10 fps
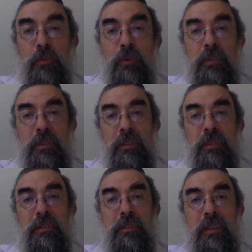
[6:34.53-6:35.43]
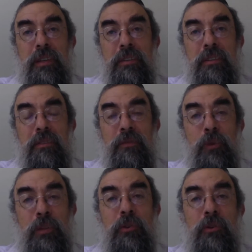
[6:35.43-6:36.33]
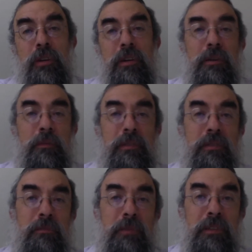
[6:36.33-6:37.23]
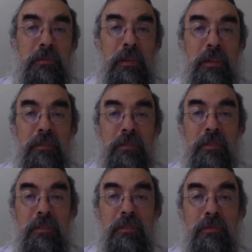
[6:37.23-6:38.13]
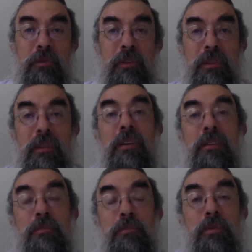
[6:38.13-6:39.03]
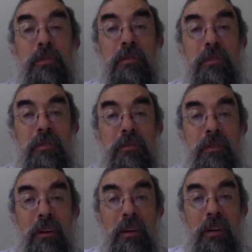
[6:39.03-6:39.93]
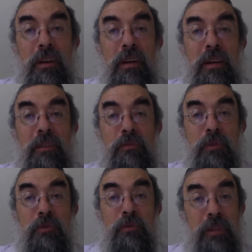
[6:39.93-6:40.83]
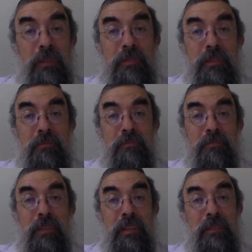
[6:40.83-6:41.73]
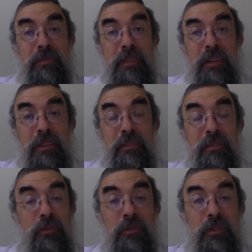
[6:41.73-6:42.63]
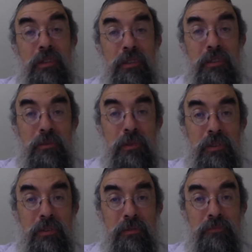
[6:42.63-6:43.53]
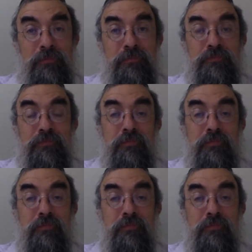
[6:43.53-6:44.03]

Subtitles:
So the point is that when do you care about somebody's behavior is when they are important to you and when you love them. And if not, you couldn't care less what they do,